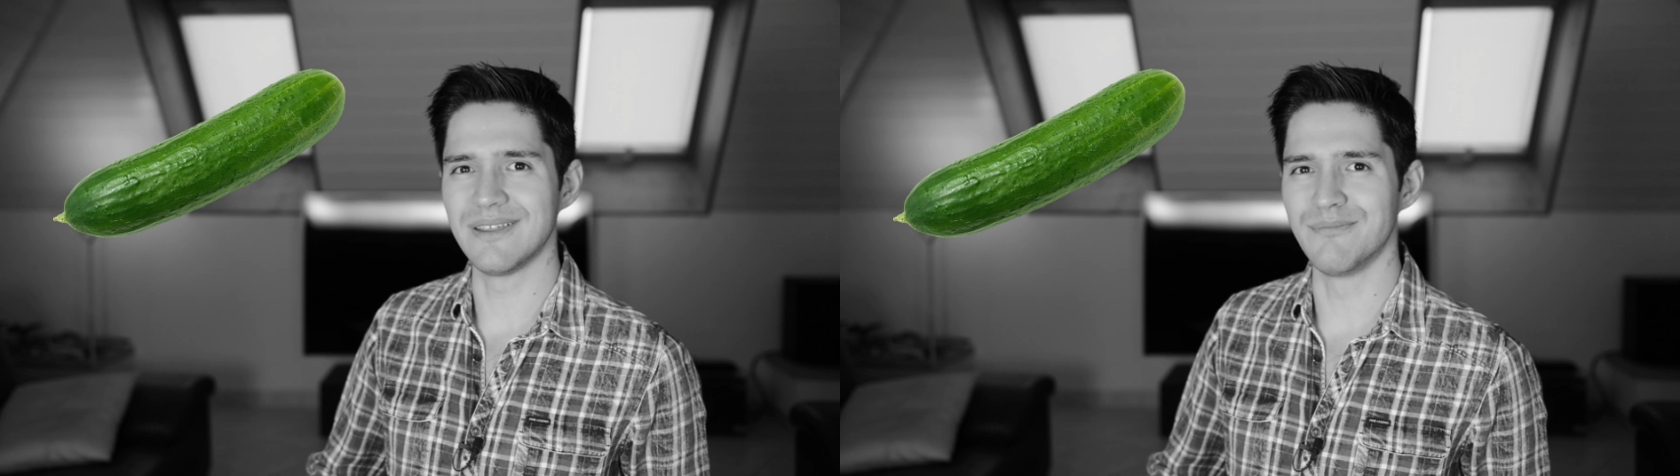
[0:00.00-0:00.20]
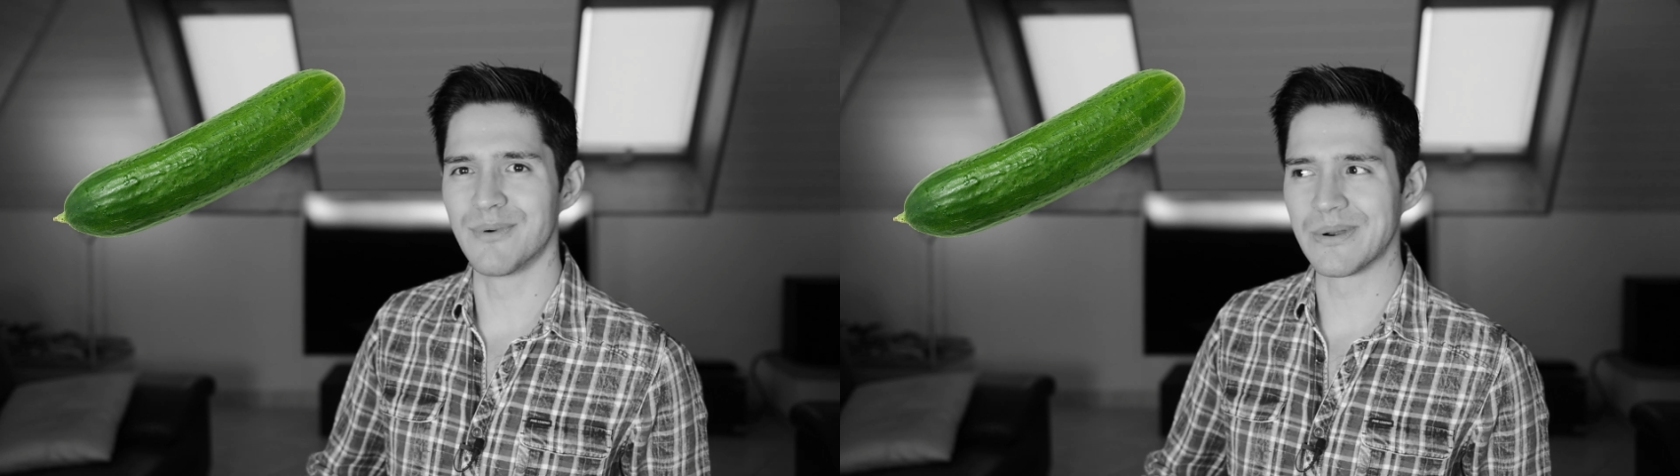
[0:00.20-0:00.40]

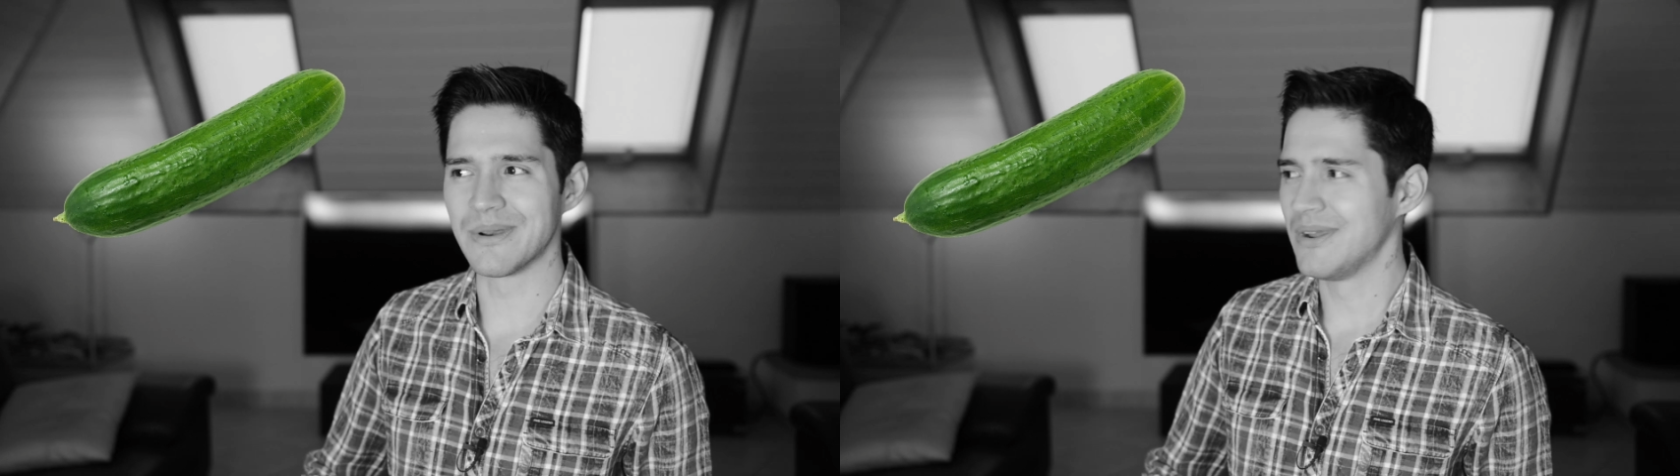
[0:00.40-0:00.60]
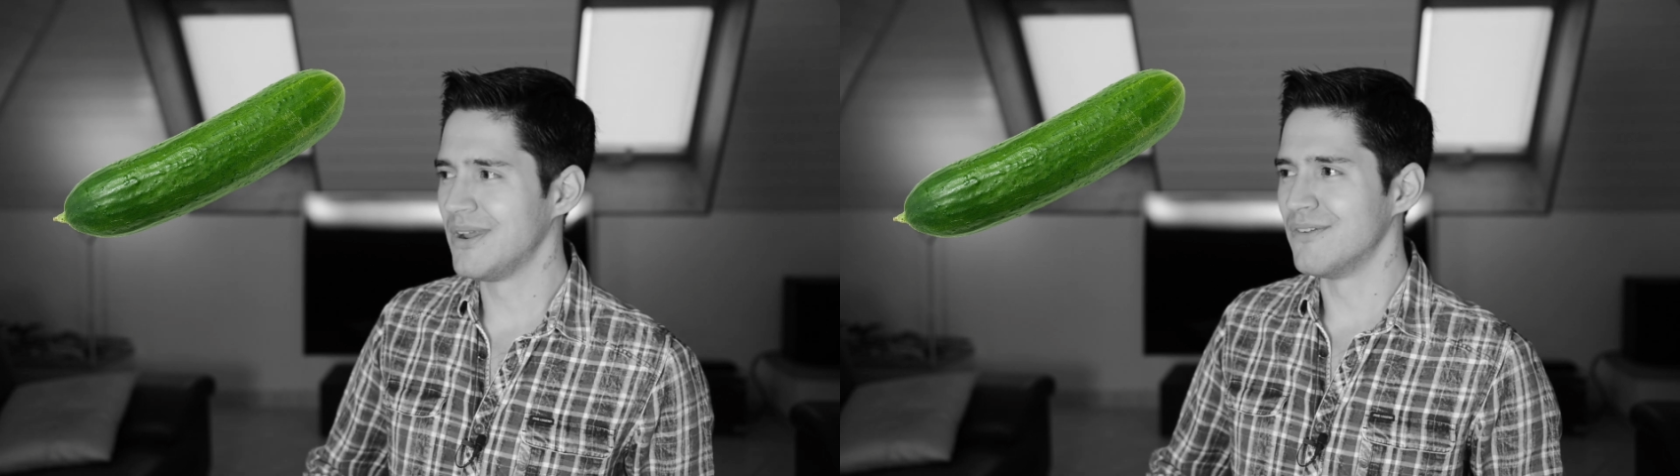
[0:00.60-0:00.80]
of more
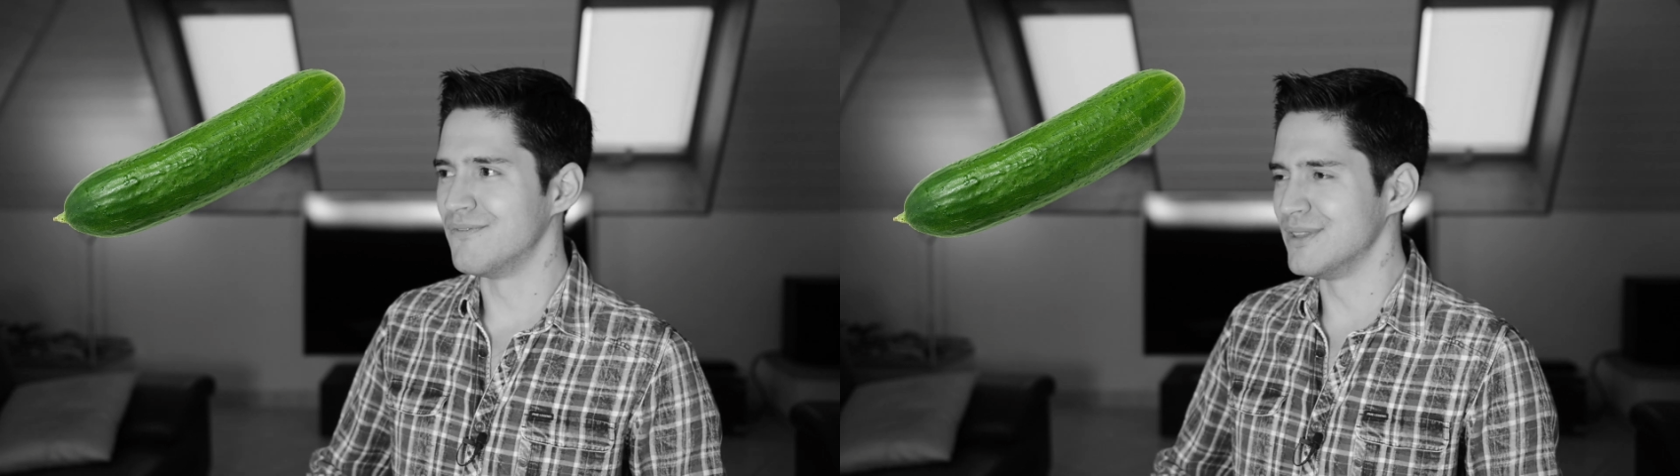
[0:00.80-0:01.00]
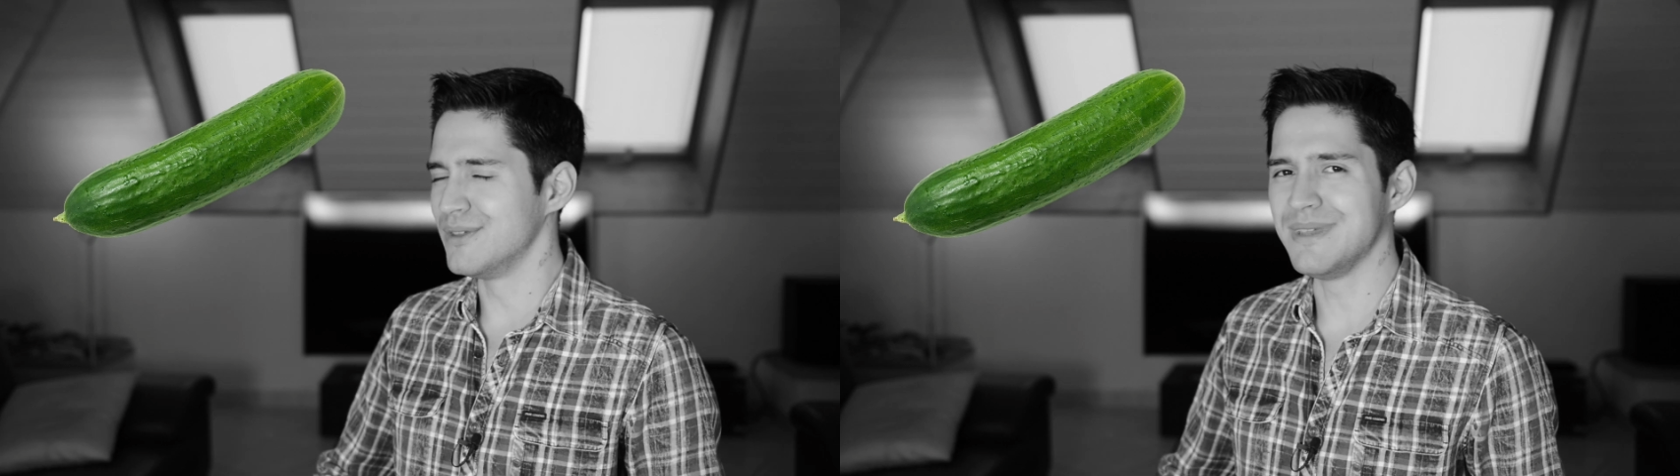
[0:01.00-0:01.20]

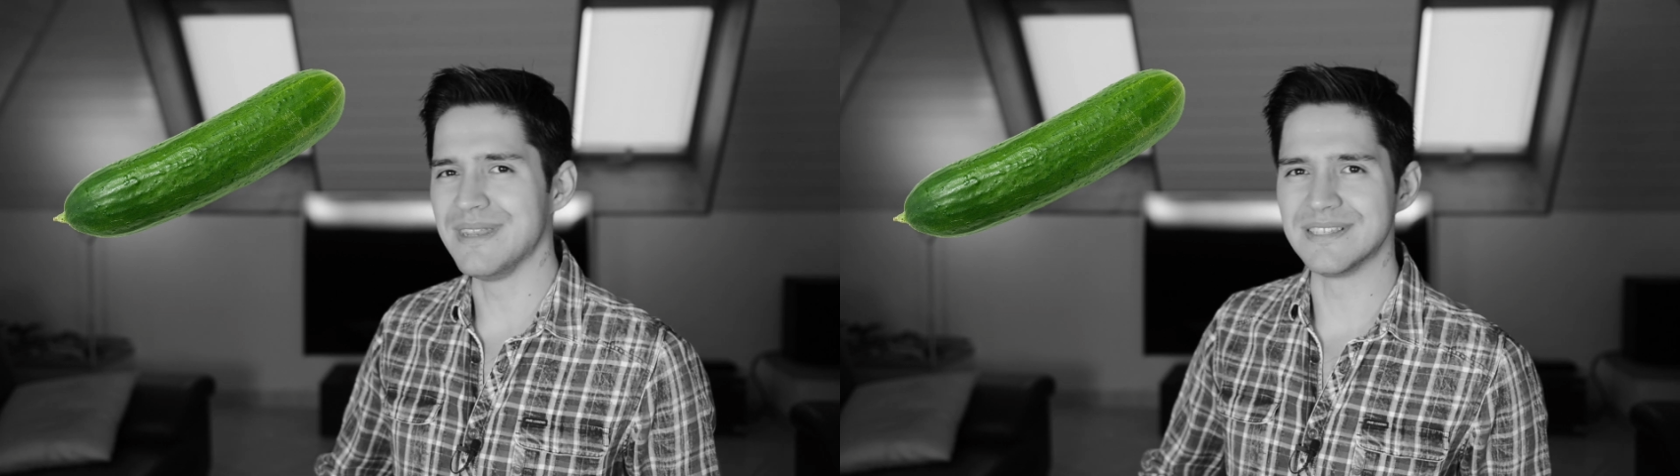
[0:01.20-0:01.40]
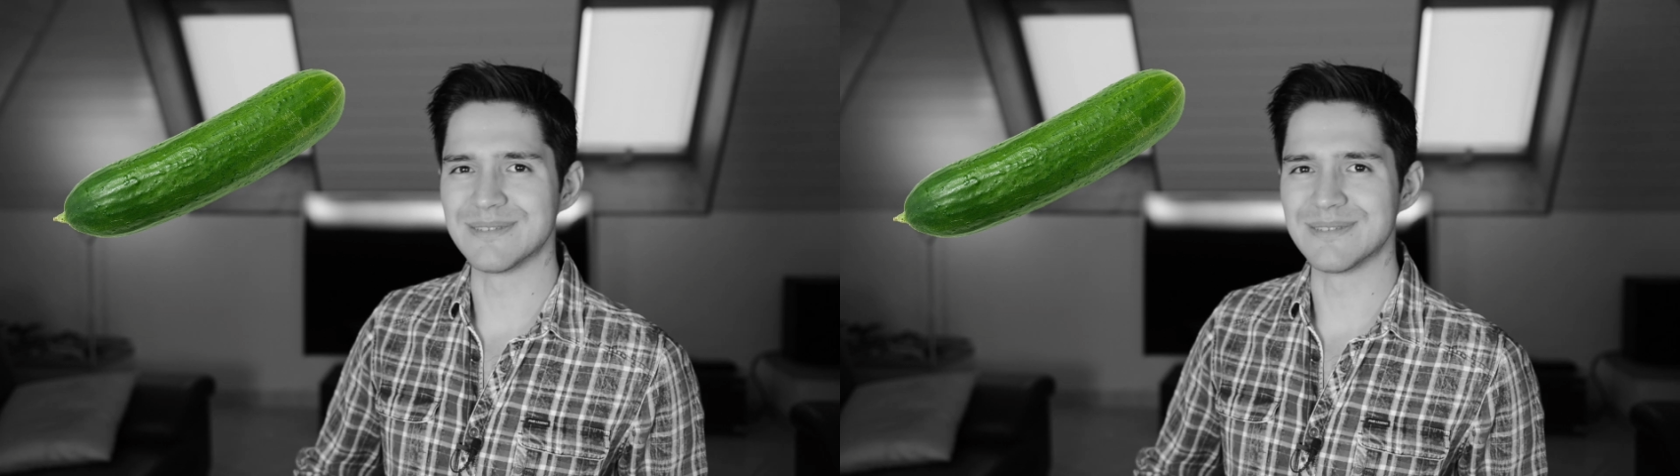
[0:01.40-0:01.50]
voluminous.